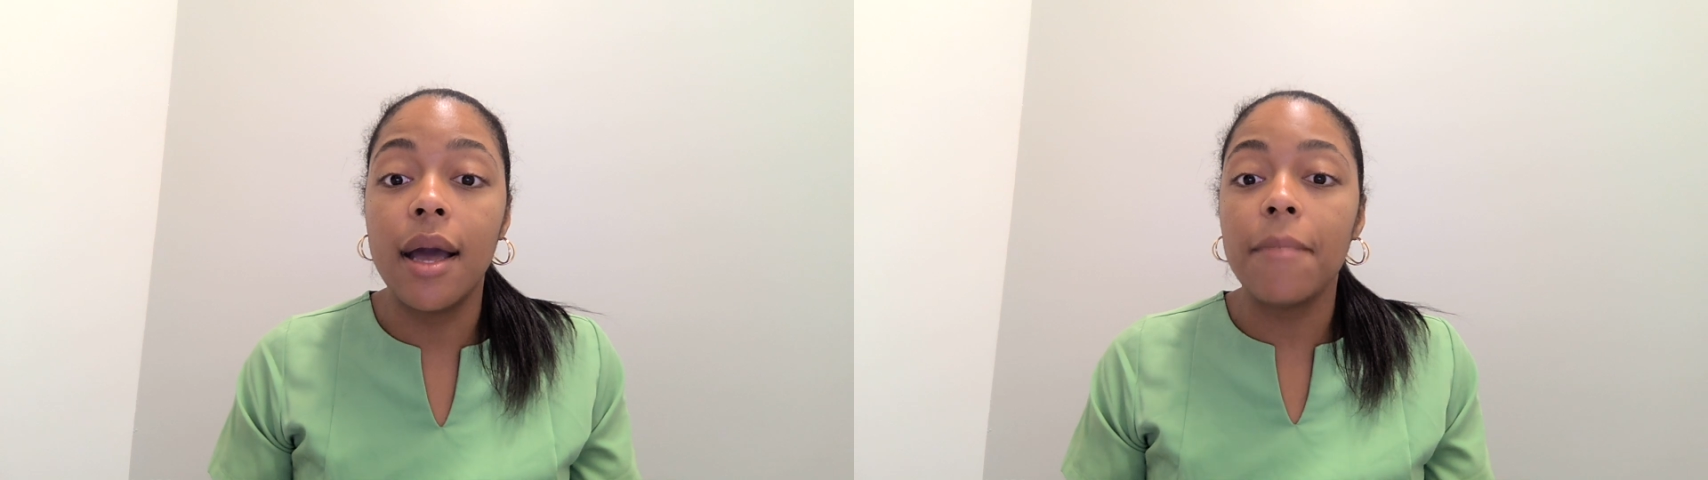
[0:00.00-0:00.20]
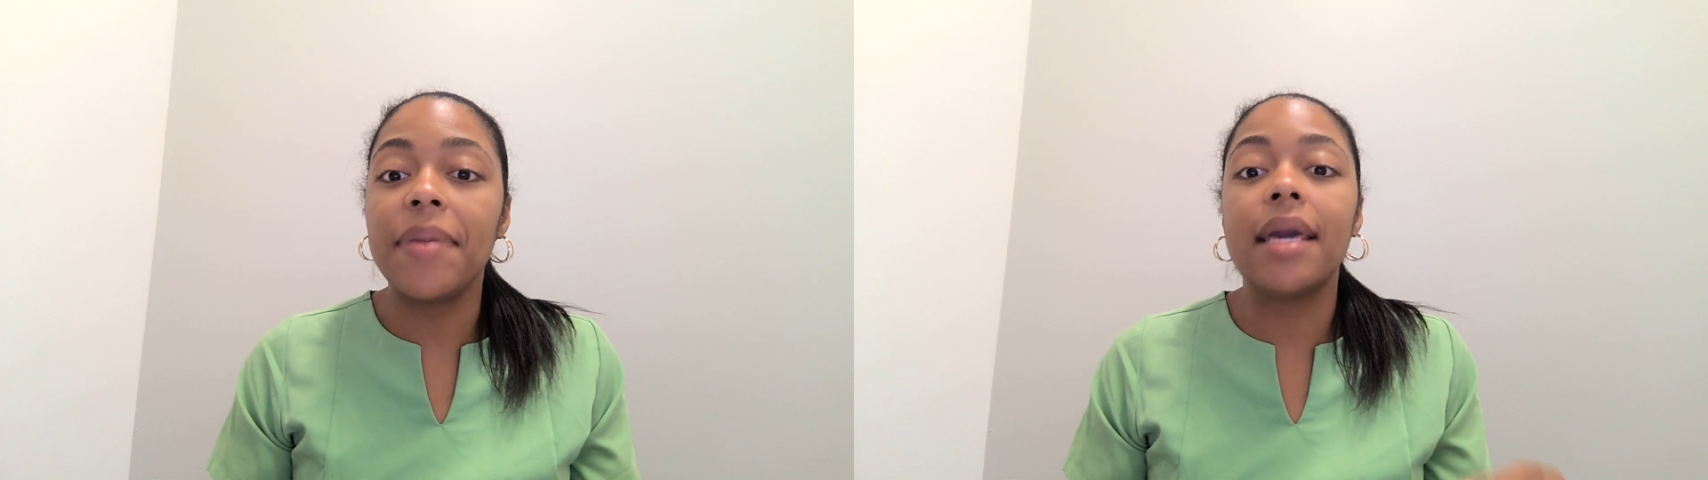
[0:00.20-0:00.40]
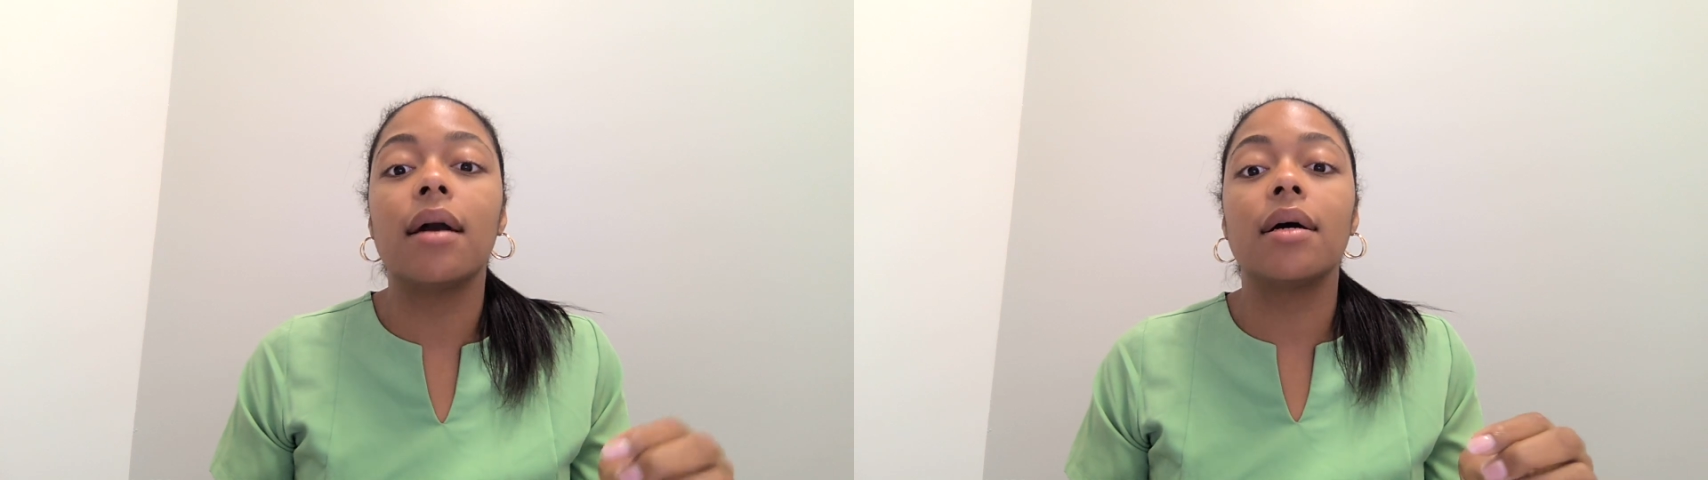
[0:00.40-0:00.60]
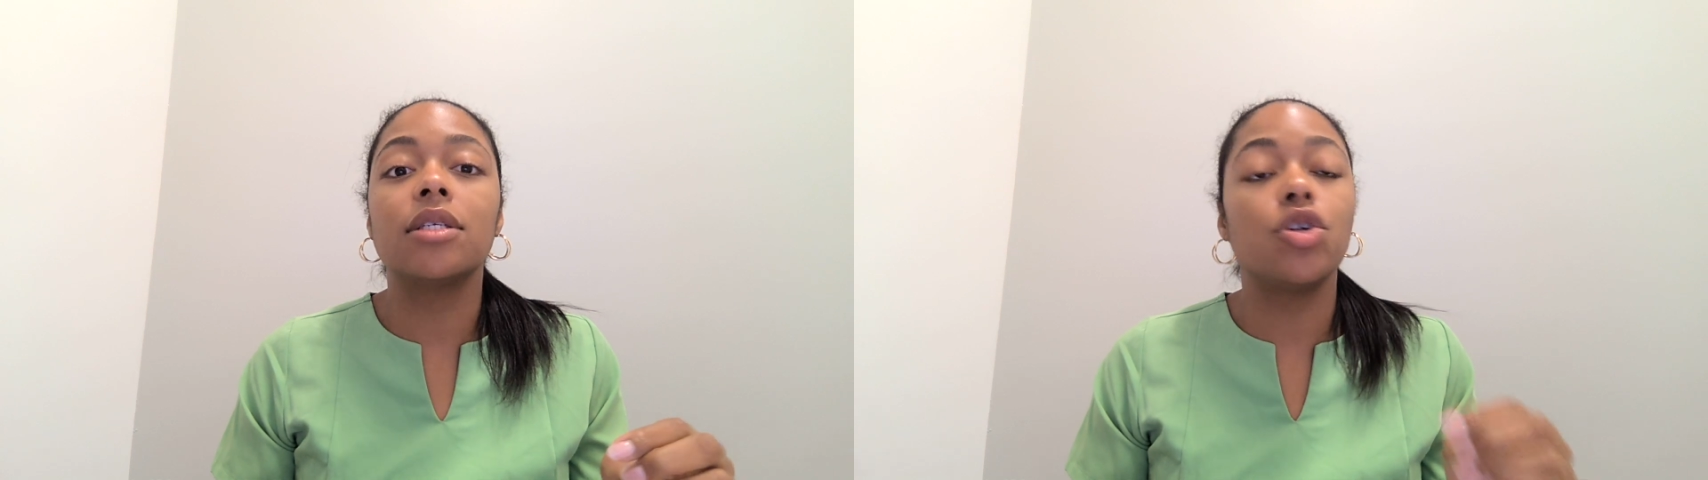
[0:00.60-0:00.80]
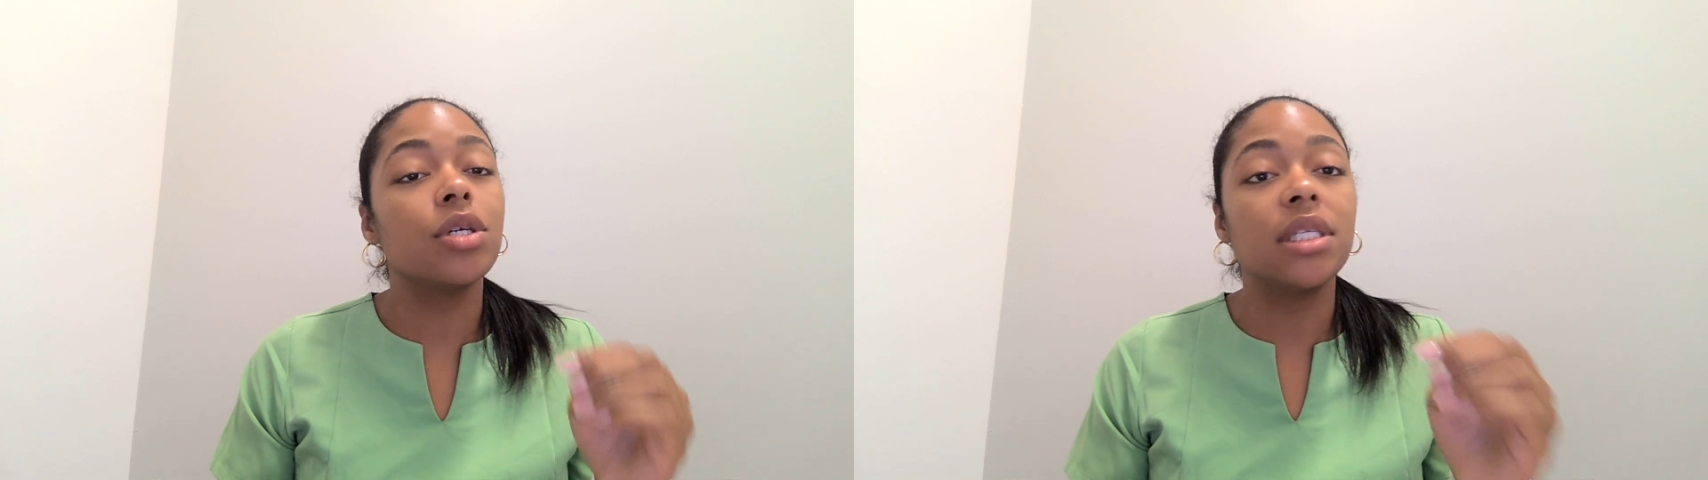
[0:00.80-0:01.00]
because
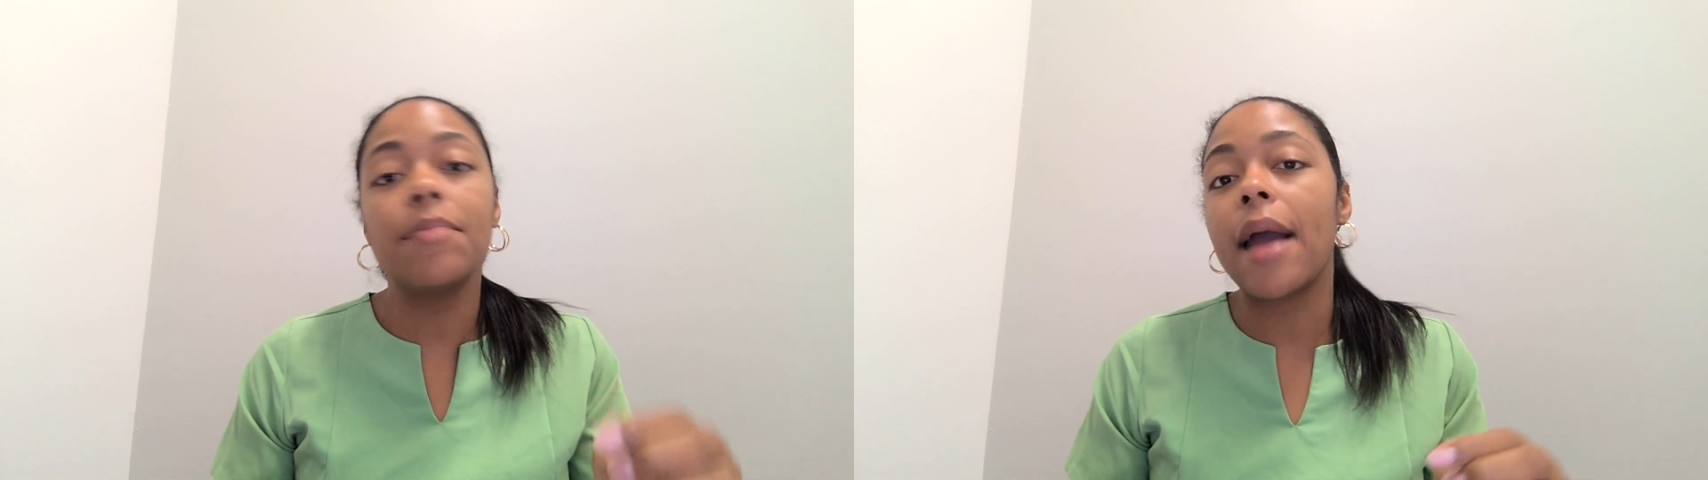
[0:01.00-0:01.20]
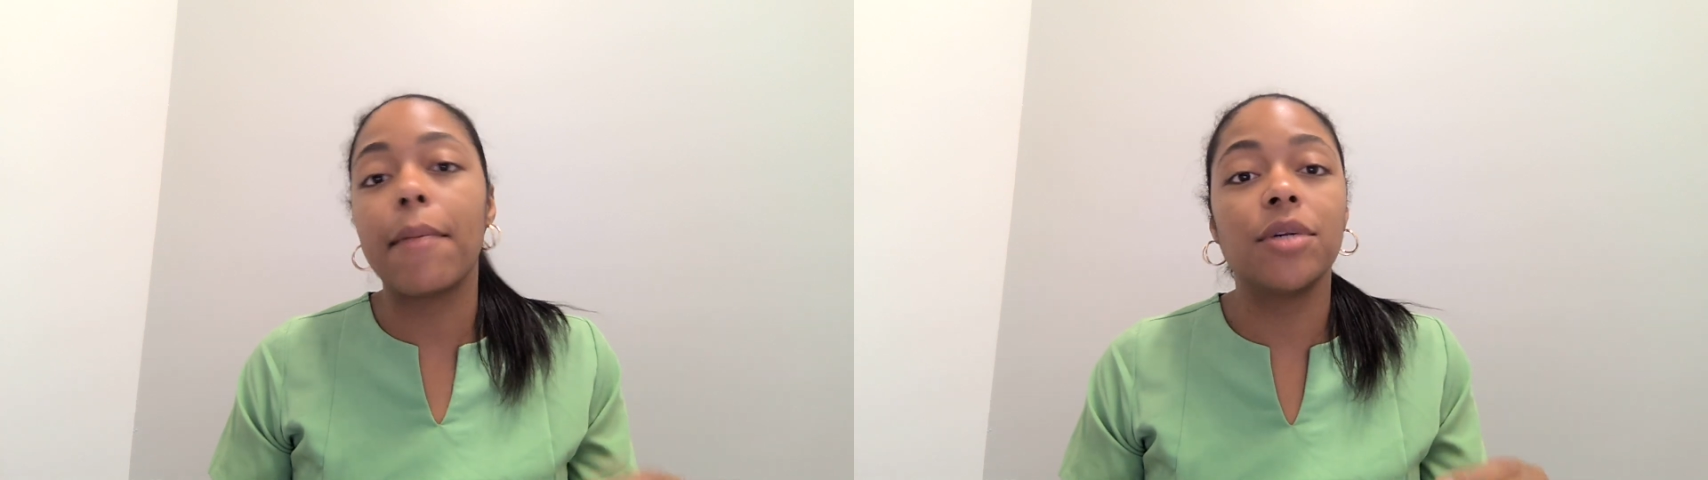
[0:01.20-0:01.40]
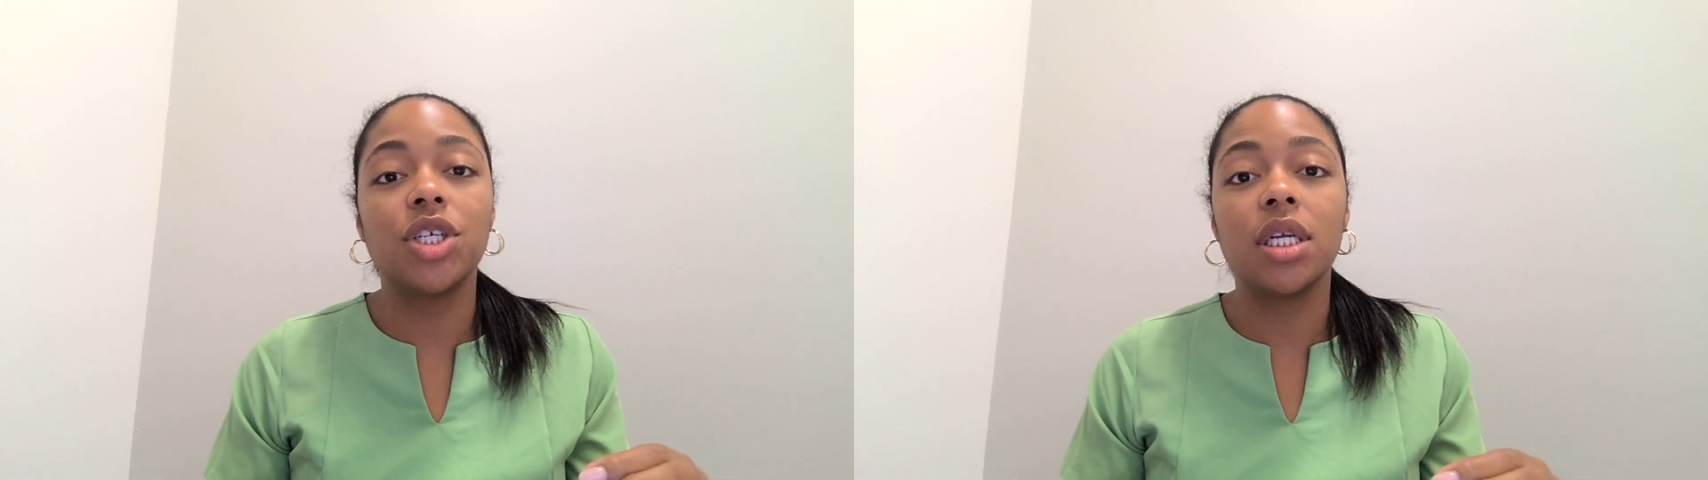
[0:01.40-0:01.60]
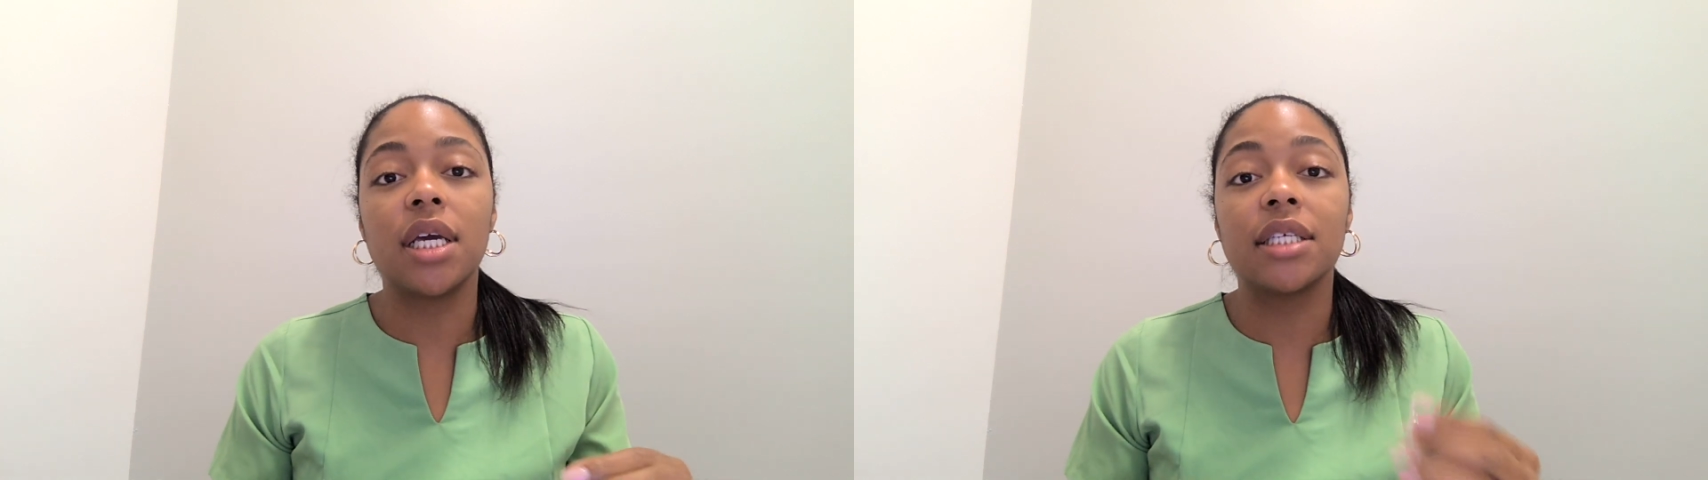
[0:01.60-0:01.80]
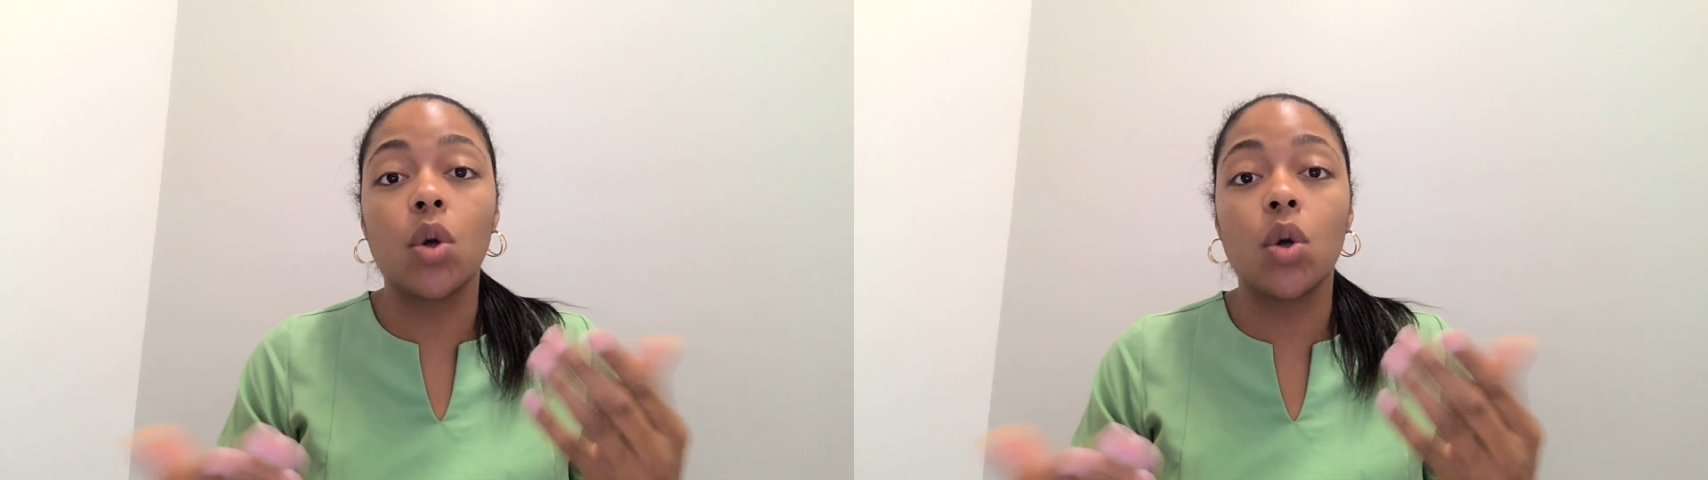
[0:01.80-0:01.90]
your CPAP machine is